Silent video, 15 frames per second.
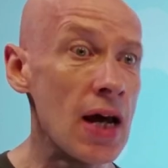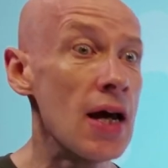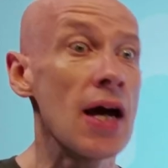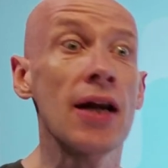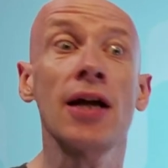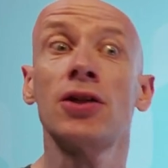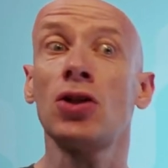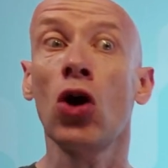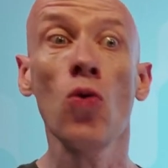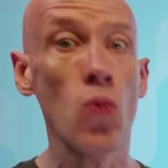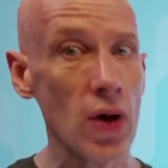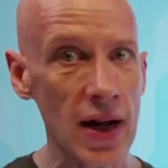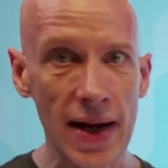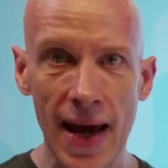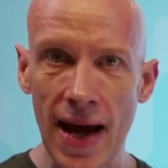and I don't
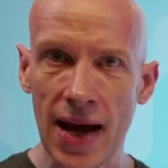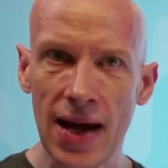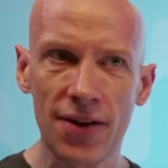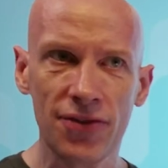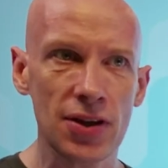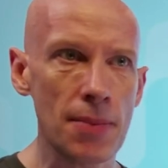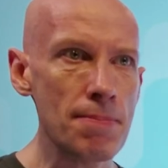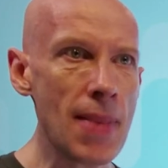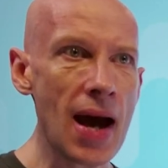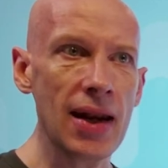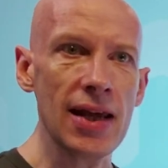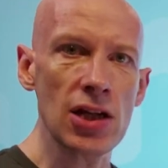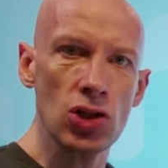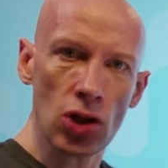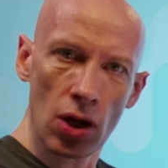want to now have to
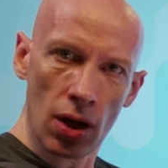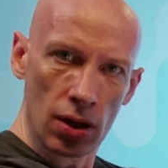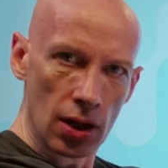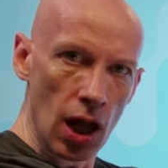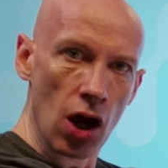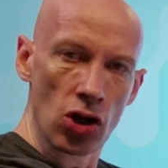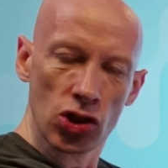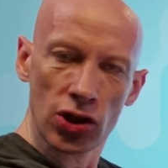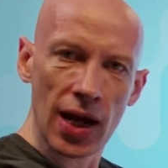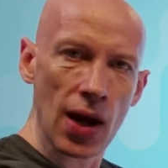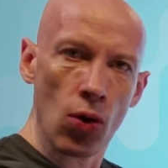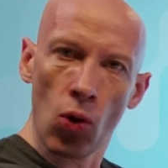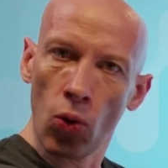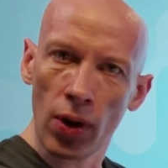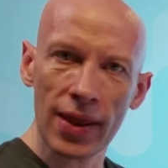manage at large scale
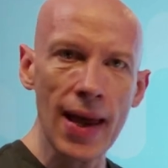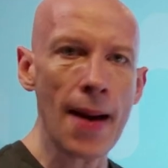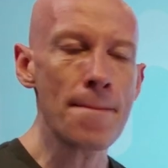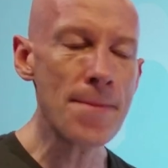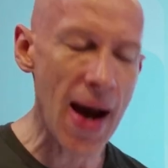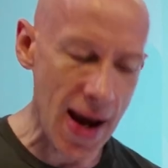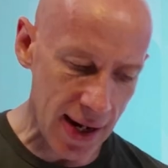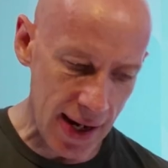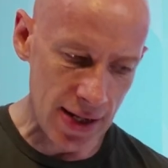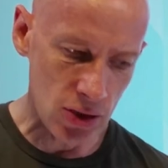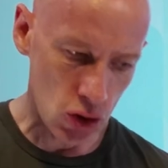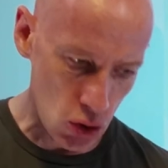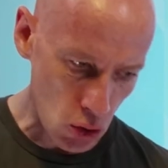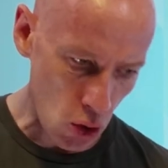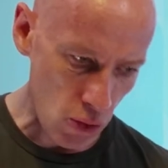all of that back-end
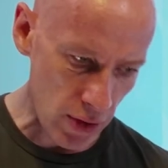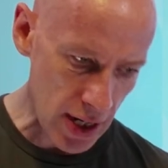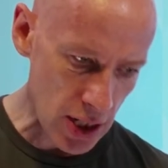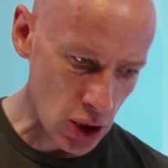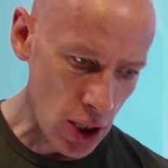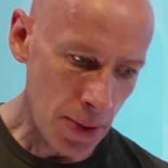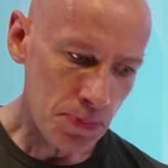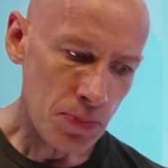storage,